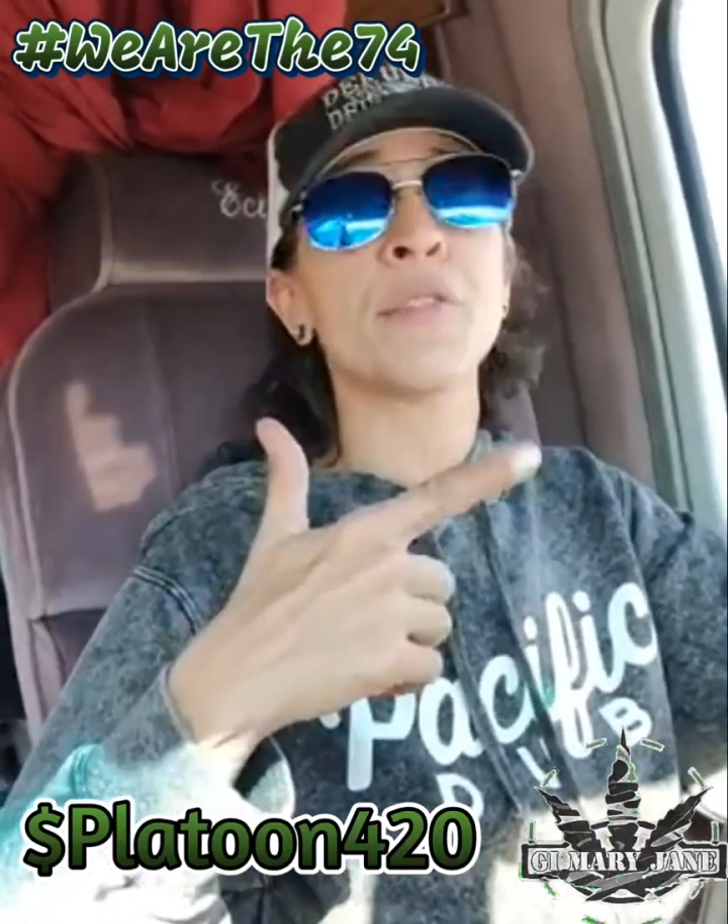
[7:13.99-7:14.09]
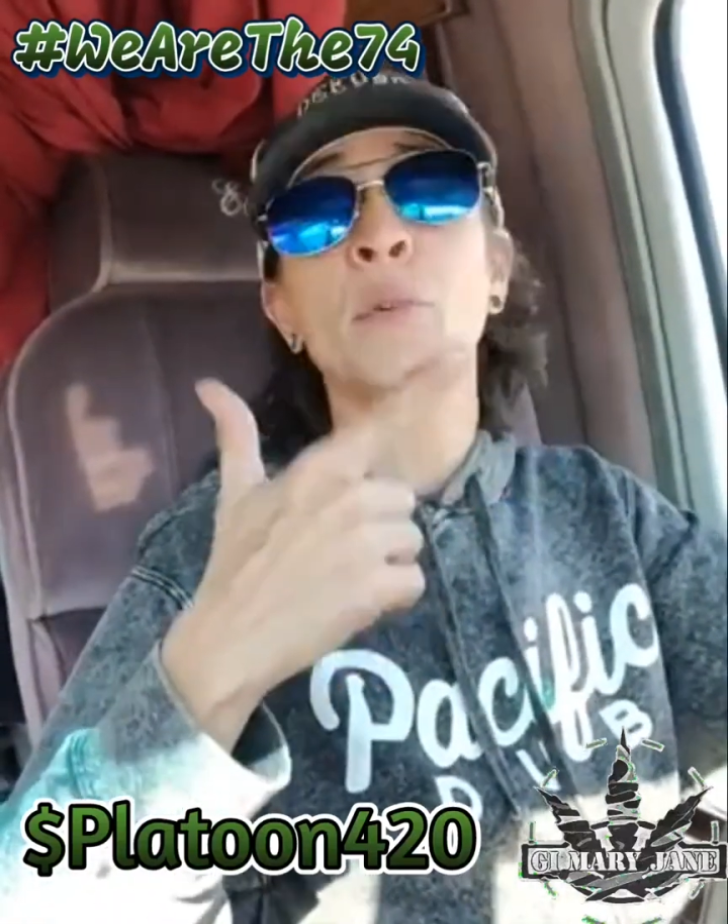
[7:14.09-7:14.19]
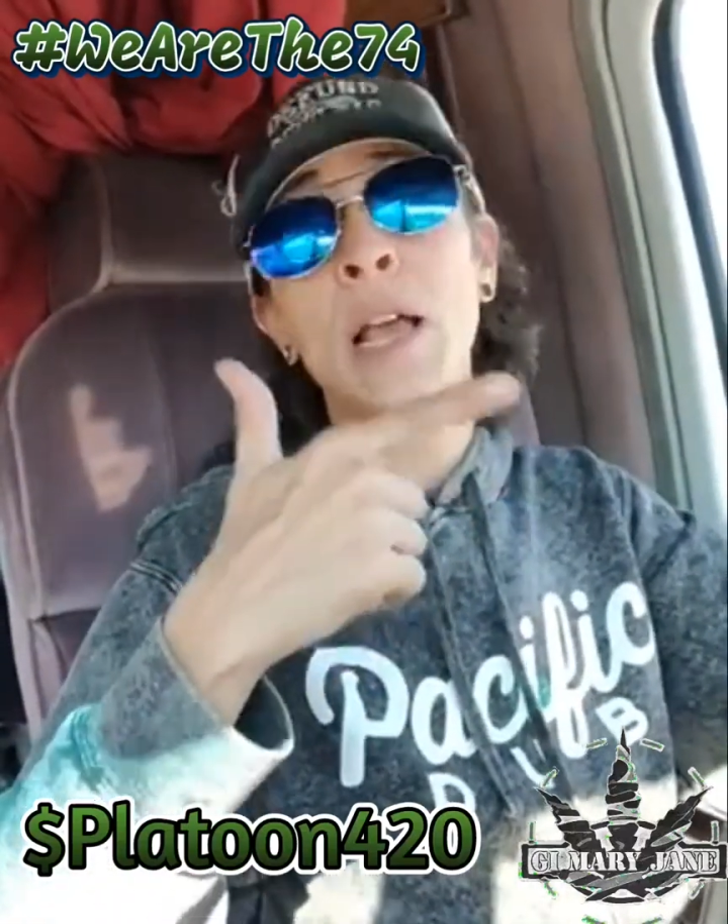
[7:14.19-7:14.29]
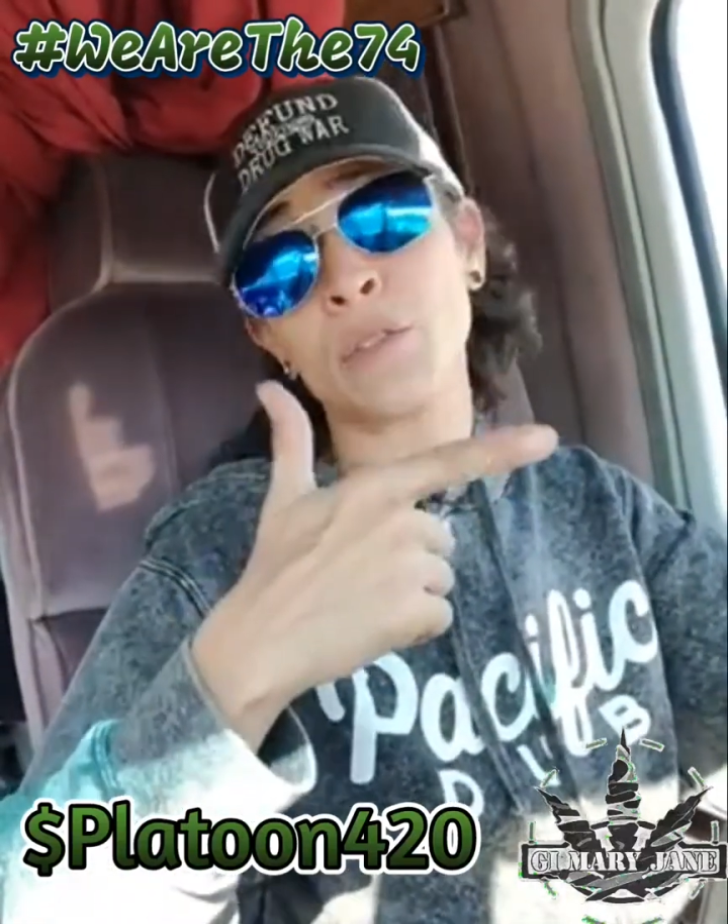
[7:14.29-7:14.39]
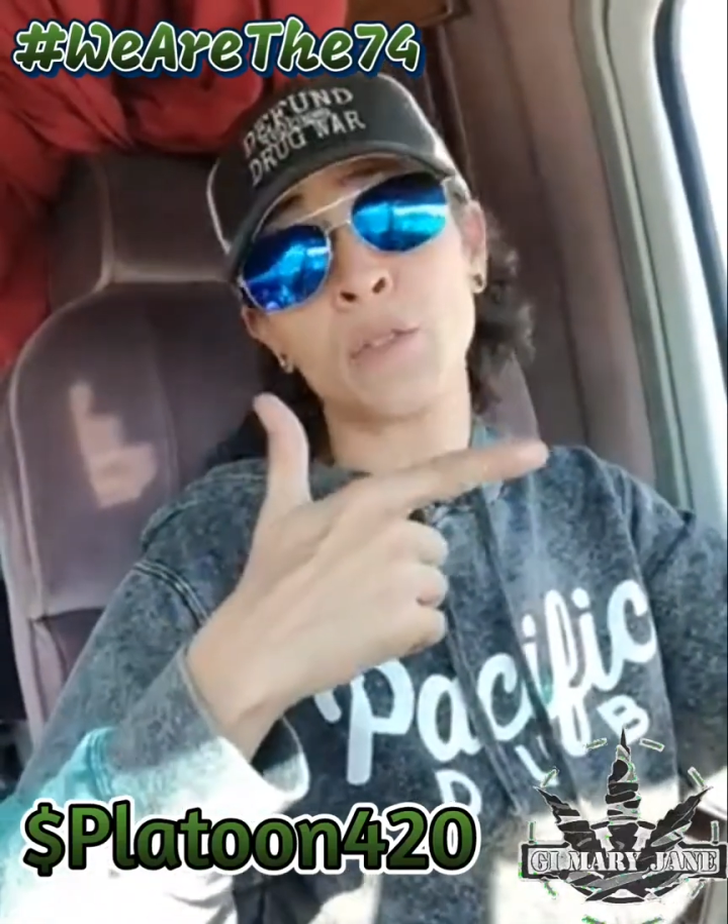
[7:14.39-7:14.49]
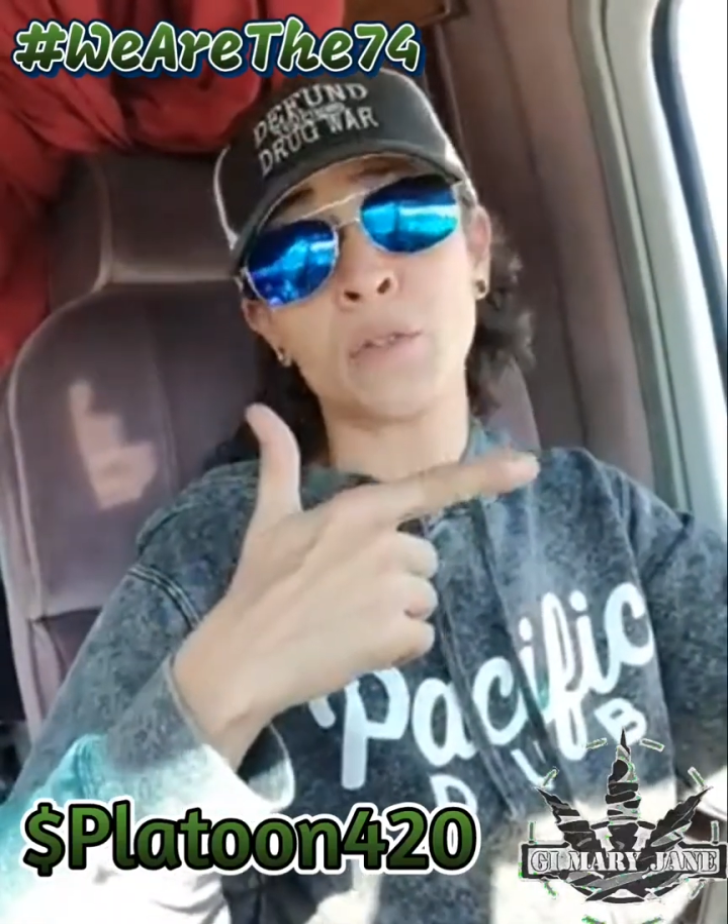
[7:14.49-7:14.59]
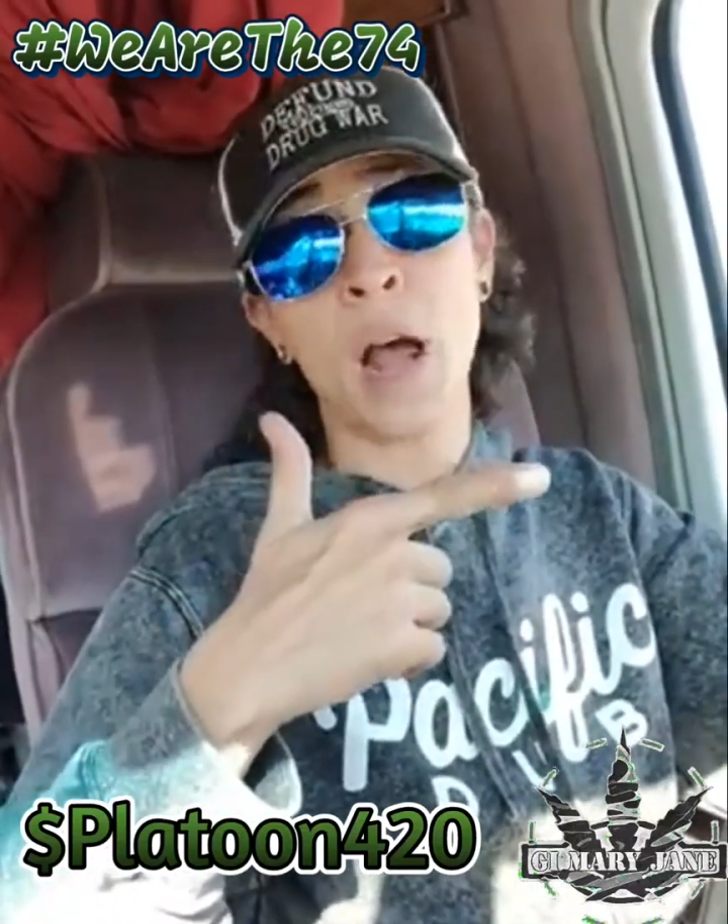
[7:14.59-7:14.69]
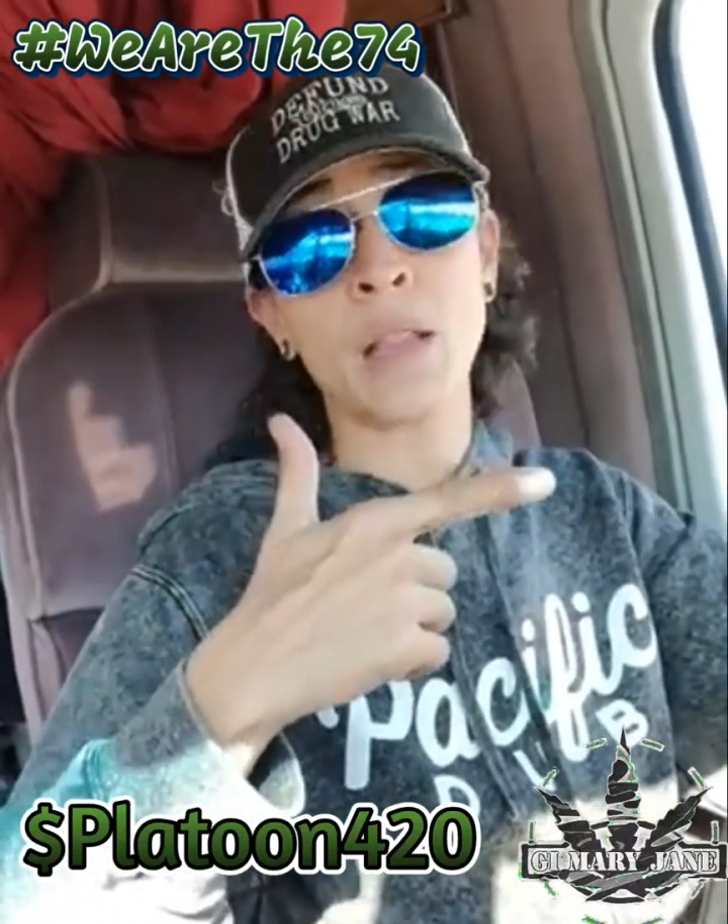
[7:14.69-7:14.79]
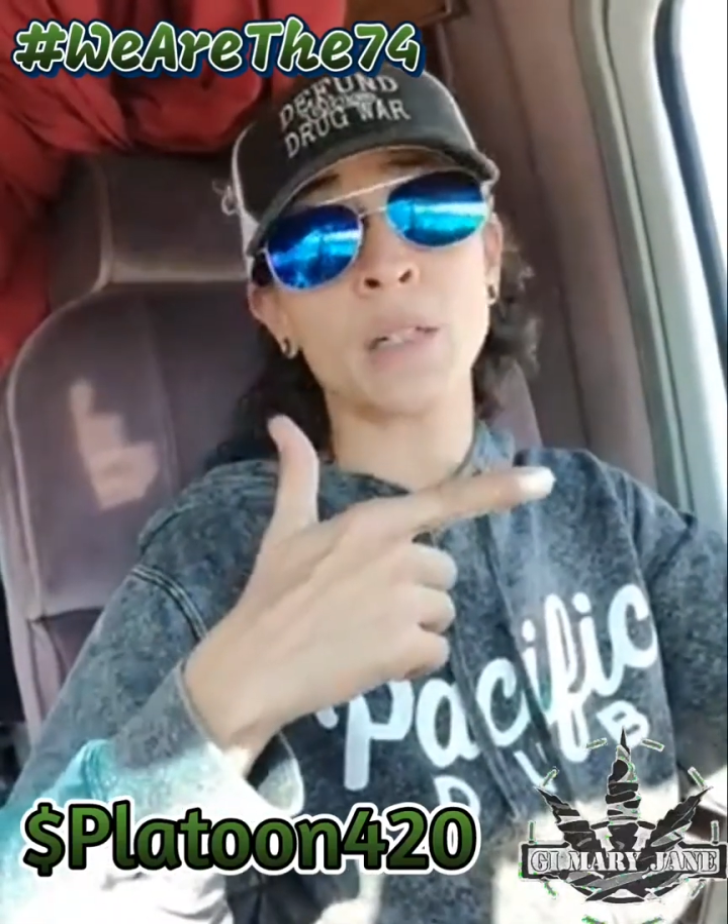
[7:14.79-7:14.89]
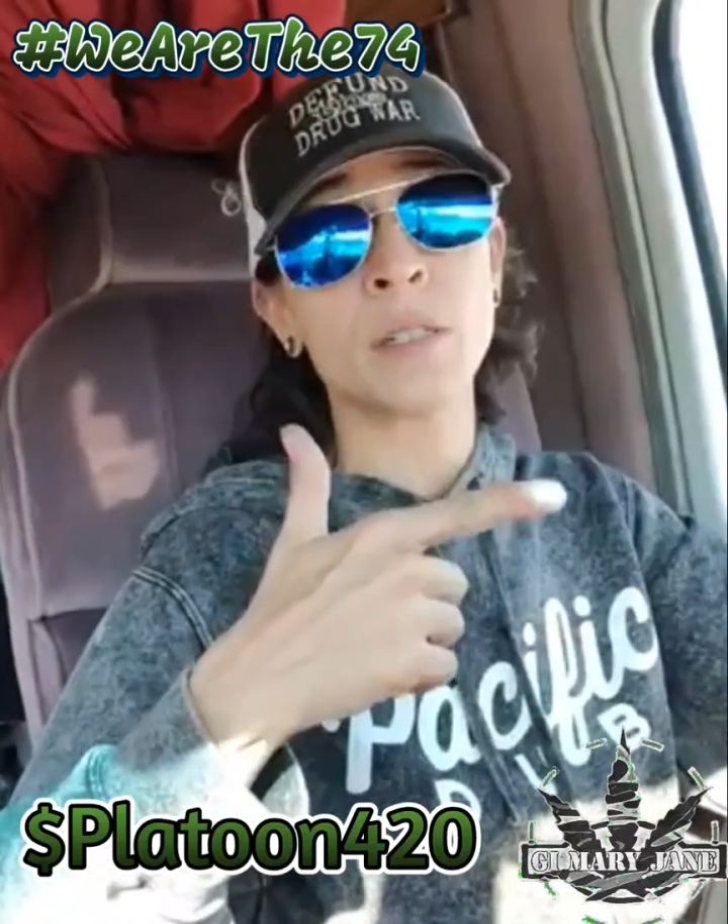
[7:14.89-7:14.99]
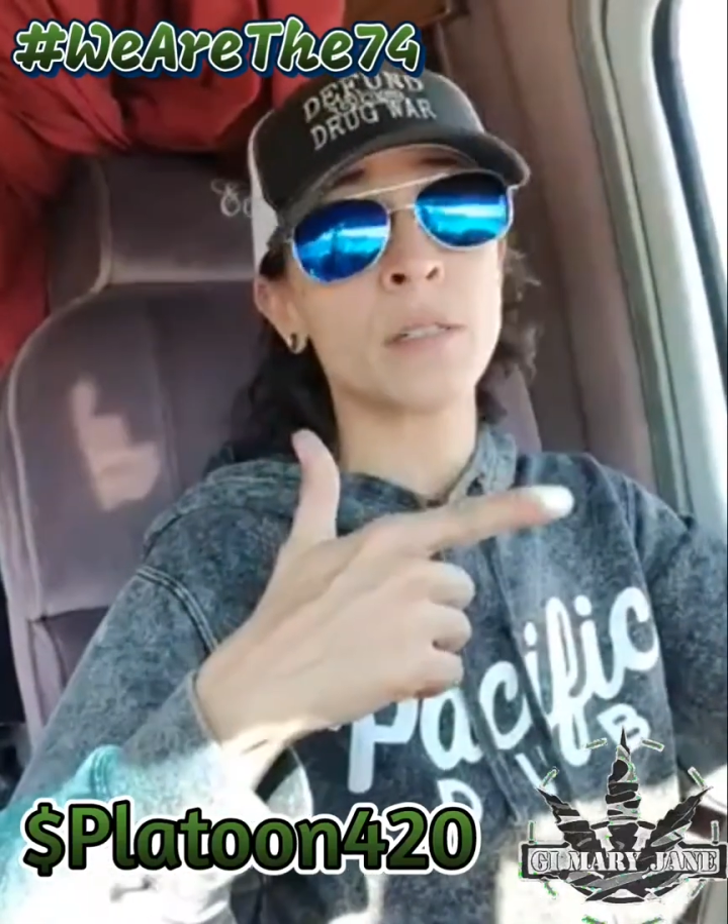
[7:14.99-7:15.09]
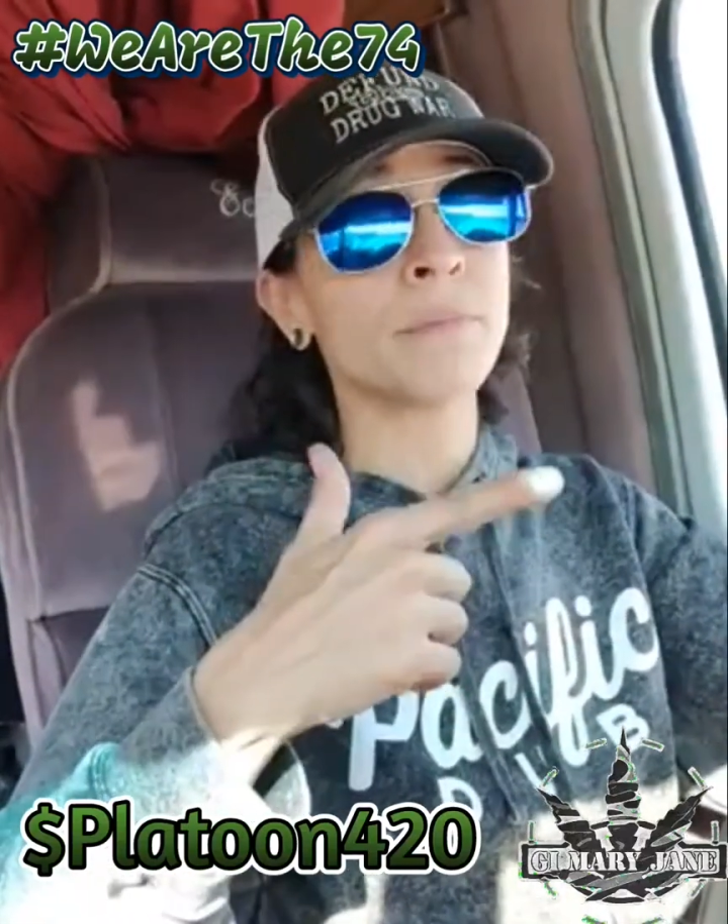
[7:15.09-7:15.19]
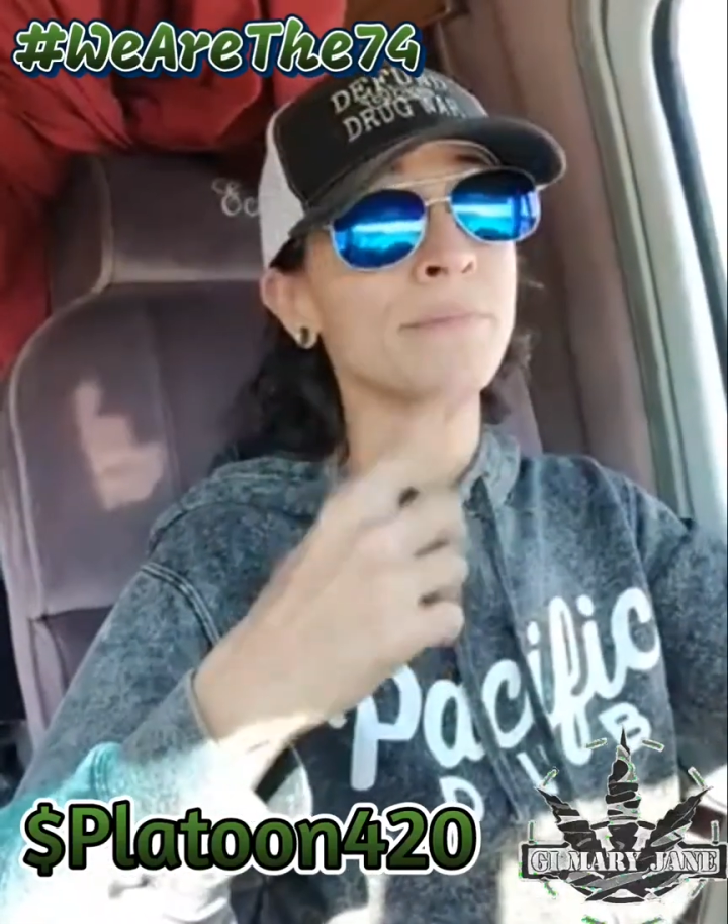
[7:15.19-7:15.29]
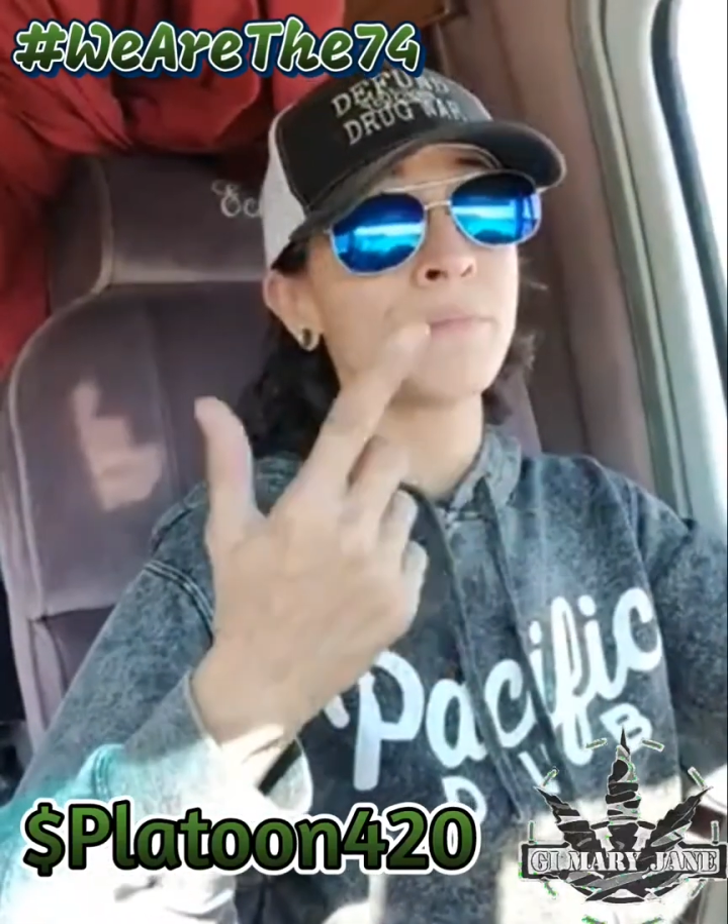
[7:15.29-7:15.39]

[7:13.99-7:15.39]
throw down $2.